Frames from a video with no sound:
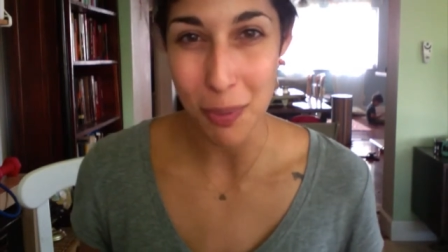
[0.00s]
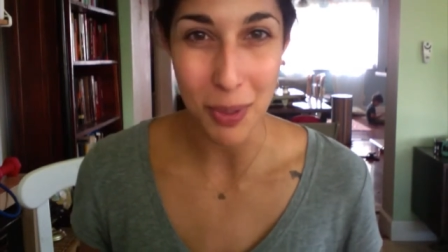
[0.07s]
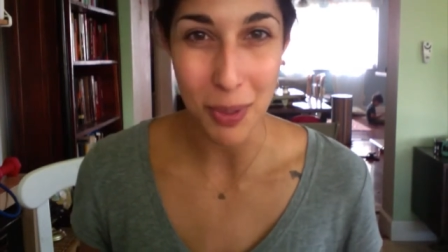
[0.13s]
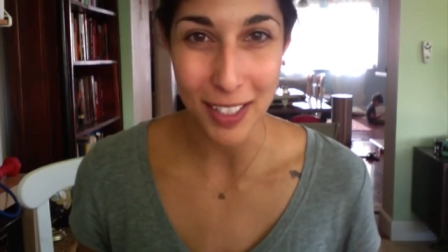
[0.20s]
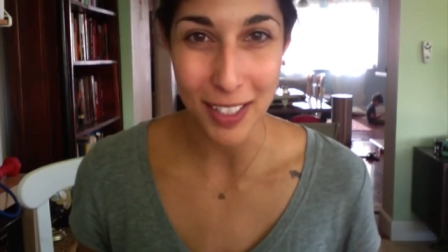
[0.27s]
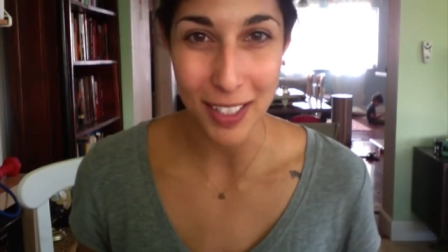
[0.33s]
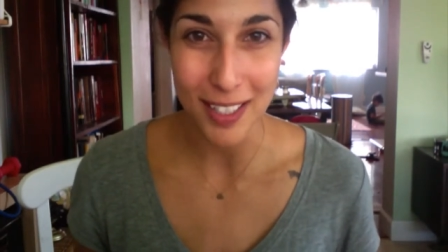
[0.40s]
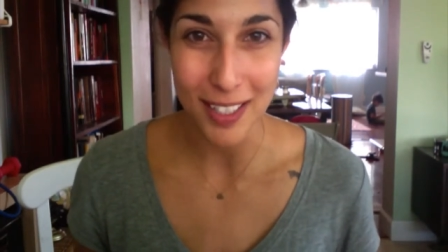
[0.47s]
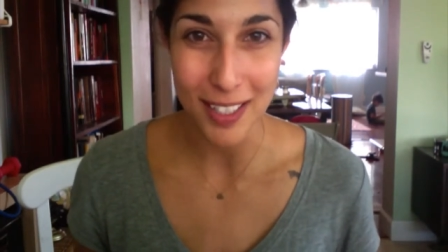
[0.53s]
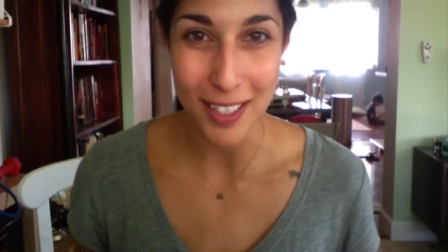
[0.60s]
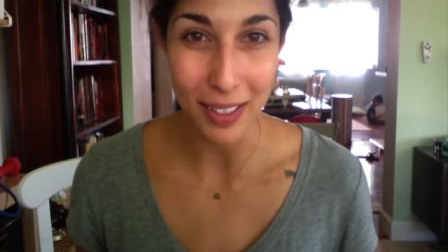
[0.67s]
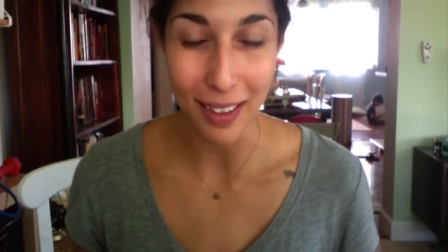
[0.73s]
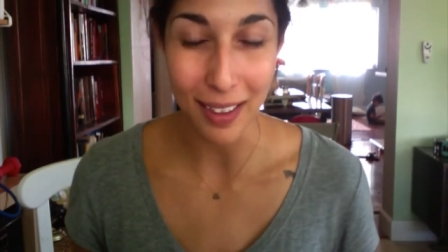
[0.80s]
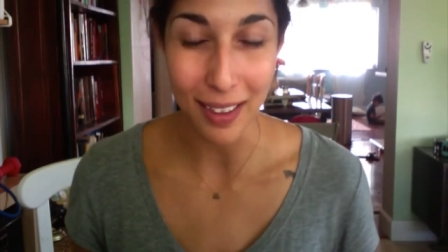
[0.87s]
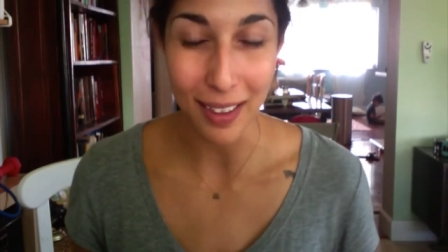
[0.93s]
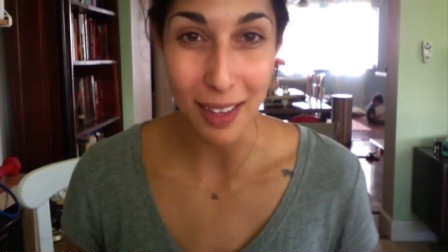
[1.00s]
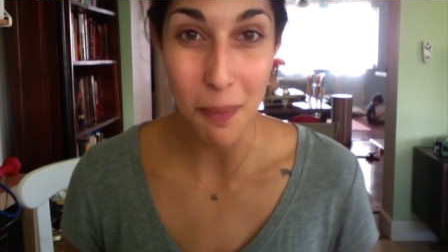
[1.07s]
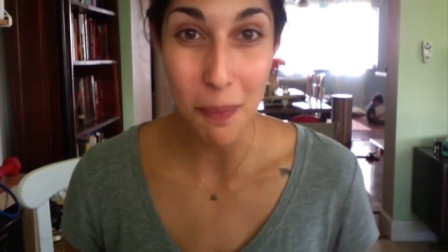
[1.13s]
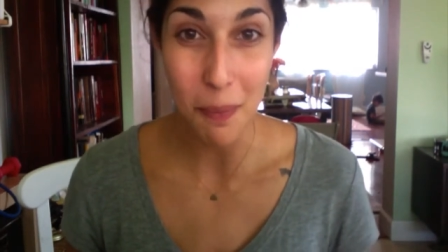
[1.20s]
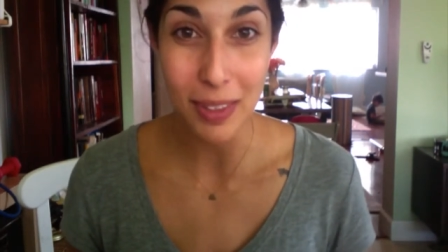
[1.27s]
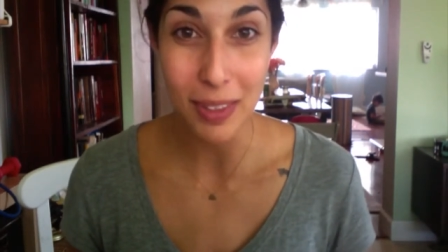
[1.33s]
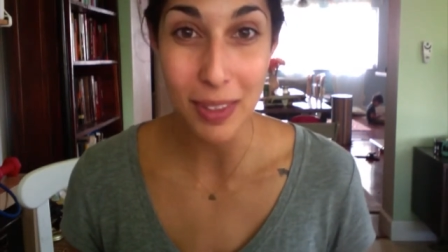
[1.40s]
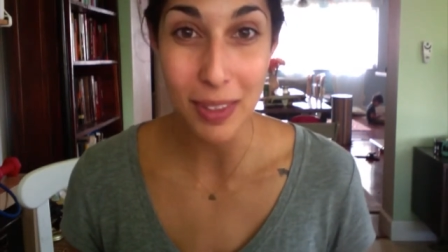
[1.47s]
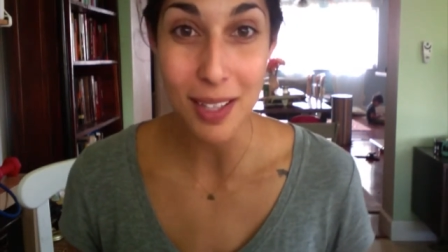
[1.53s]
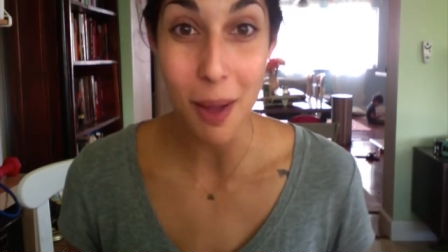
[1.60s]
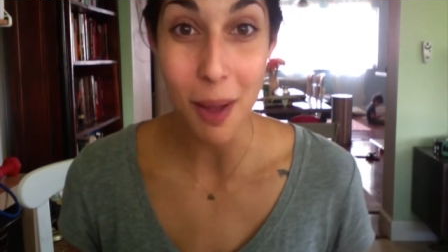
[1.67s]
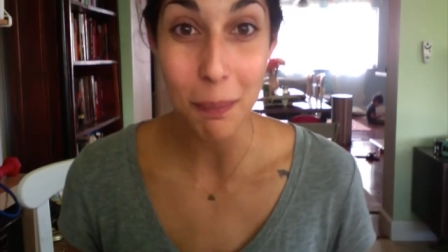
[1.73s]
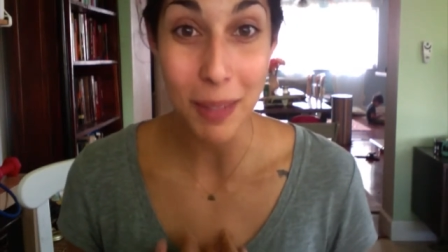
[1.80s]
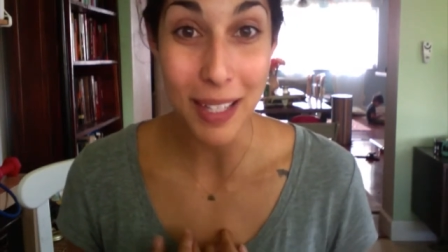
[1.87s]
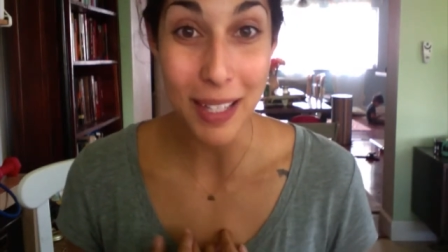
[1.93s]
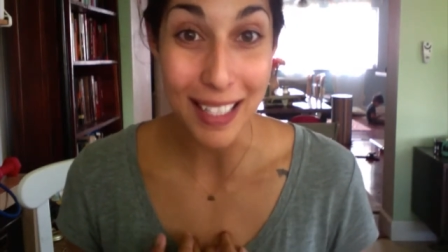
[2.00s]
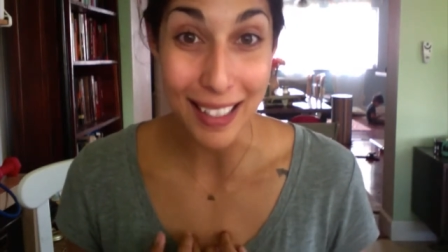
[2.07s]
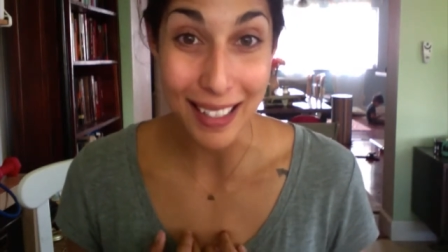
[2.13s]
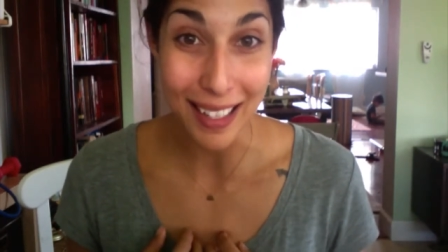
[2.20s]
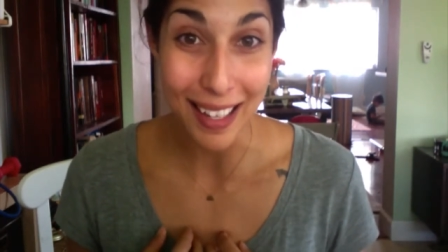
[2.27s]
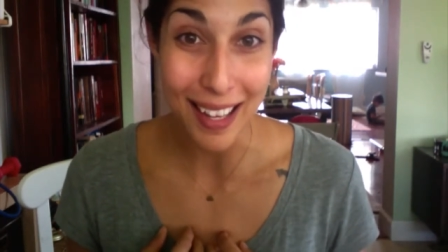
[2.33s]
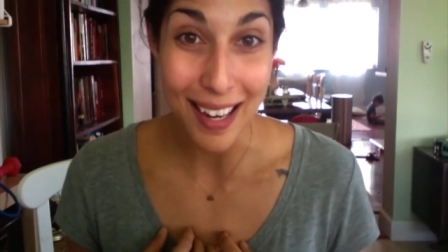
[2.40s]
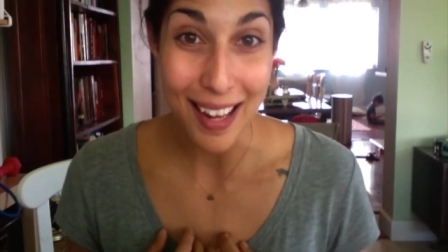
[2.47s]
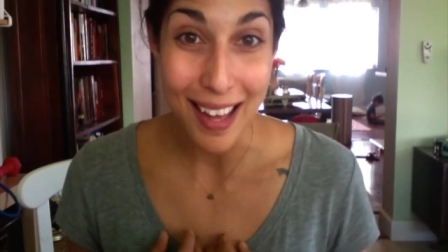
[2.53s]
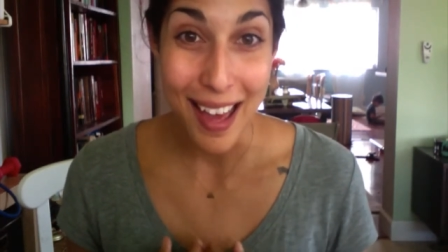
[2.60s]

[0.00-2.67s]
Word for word: Most kids don't really like them, but they saw me eating it